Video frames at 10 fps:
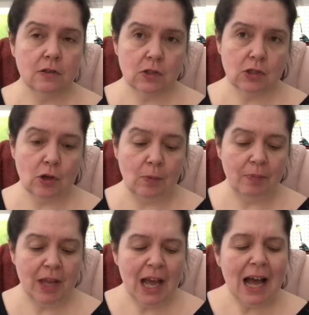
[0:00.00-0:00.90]
So
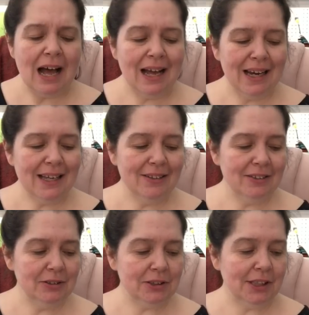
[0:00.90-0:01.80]
I can
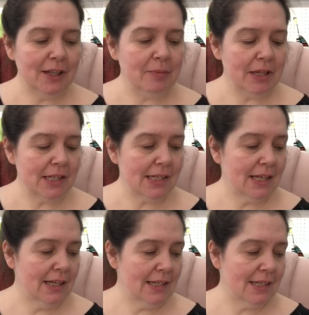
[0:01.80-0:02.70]
understand because it
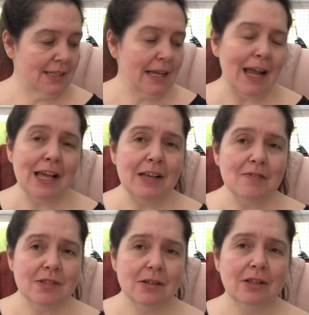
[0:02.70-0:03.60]
kind of
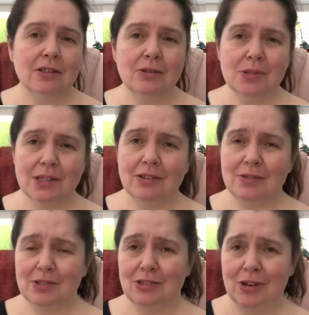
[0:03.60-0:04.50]
saves on using
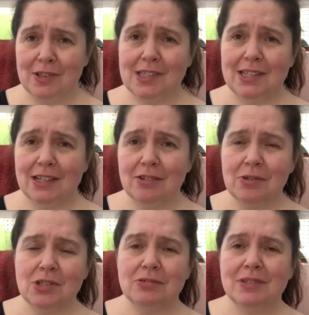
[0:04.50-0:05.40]
those darn
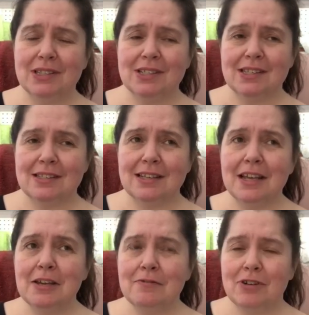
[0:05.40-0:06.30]
stickers so it does
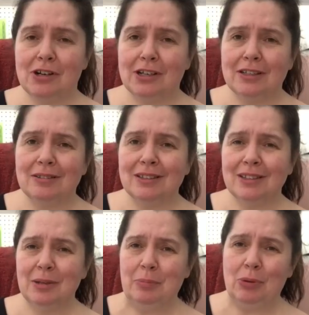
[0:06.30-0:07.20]
save on
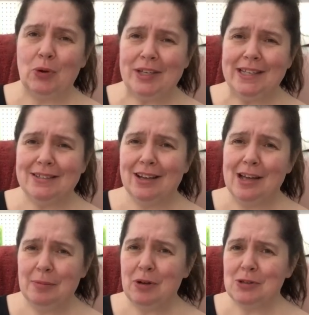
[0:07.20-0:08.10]
employee
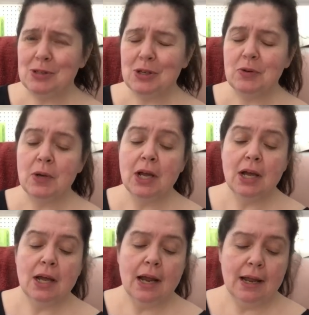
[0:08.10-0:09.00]
time also
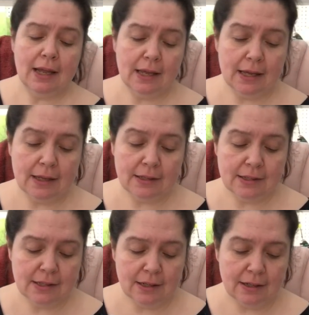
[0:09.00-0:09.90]

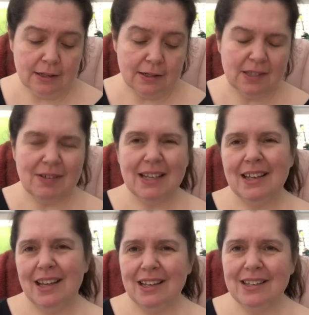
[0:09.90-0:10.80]
and uh, so I,
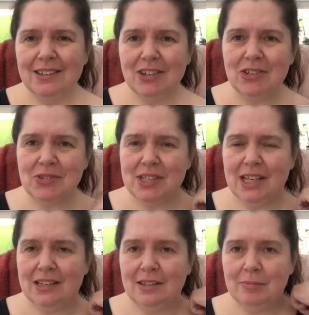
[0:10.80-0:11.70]
I kind of
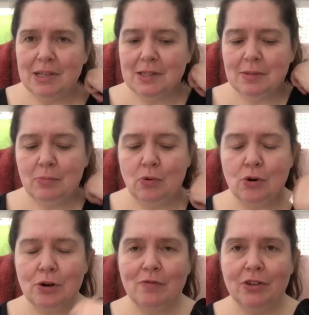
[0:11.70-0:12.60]
understand that makes it
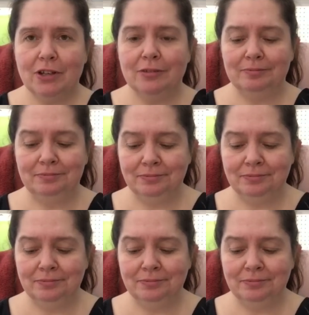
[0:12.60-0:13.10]
more of a